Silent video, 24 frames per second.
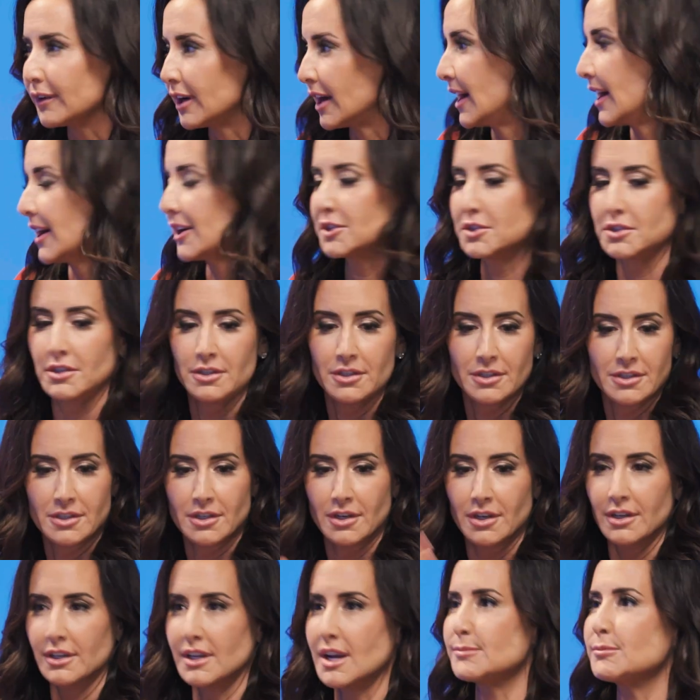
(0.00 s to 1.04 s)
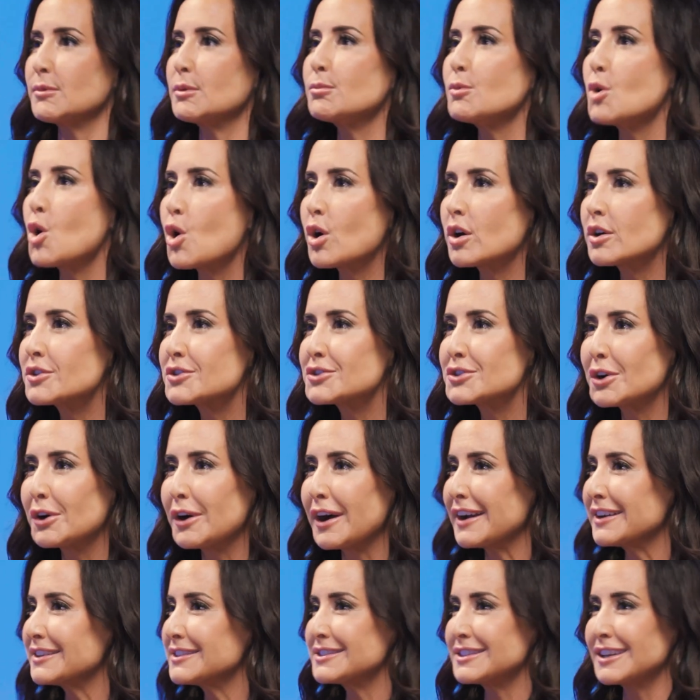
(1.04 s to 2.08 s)
Actually, I just started a couple more. So
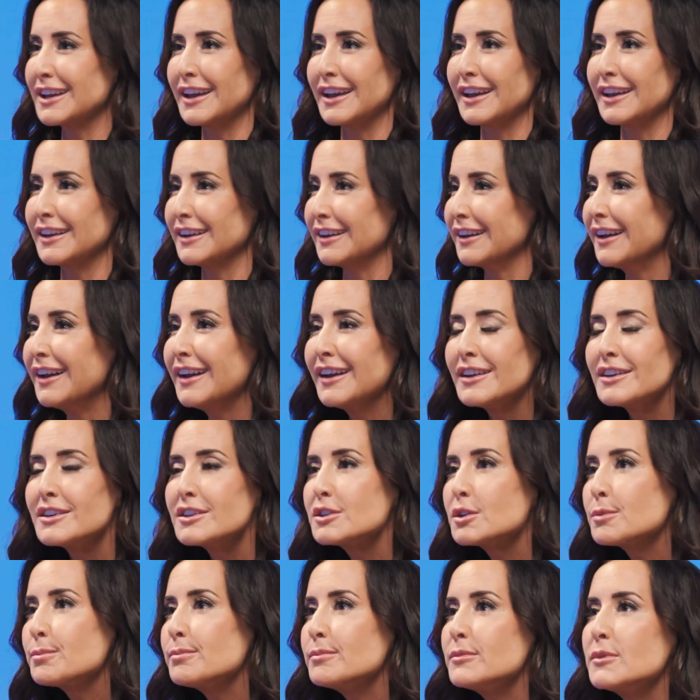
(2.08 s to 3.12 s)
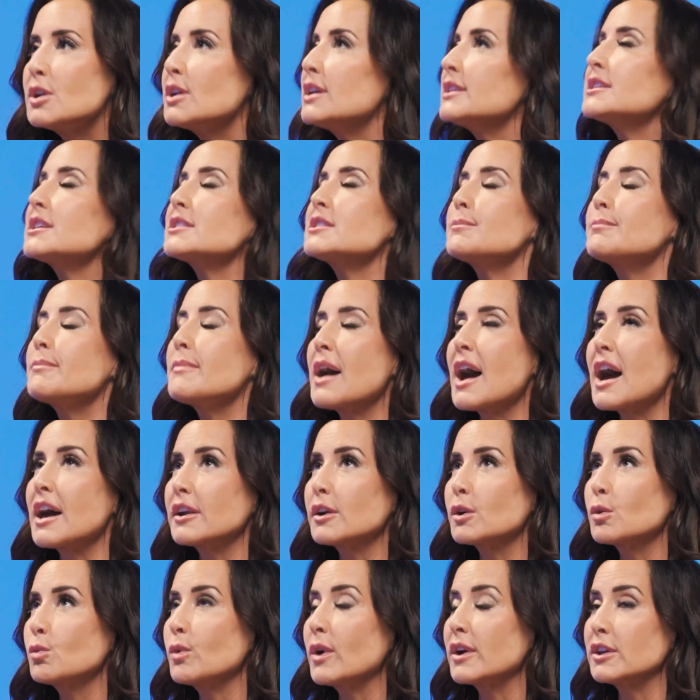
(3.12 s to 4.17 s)
I'd say it doesn't
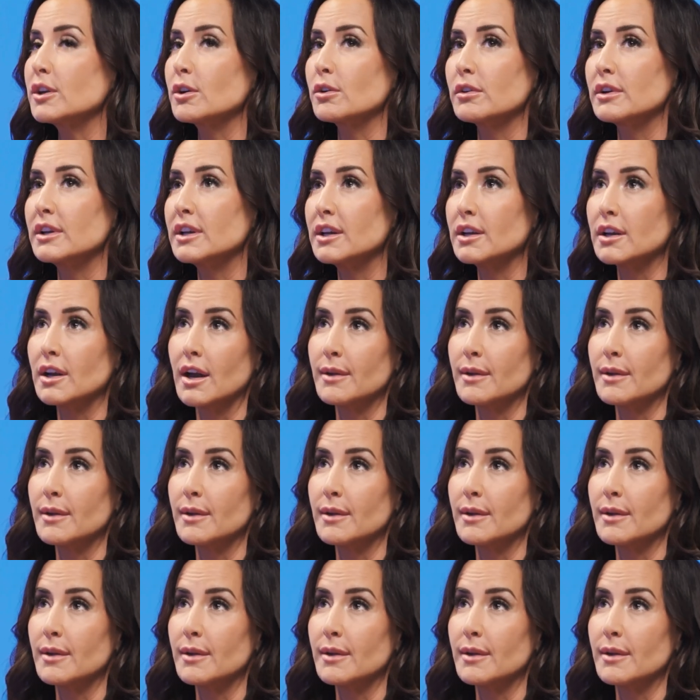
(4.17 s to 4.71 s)
matter what you're in.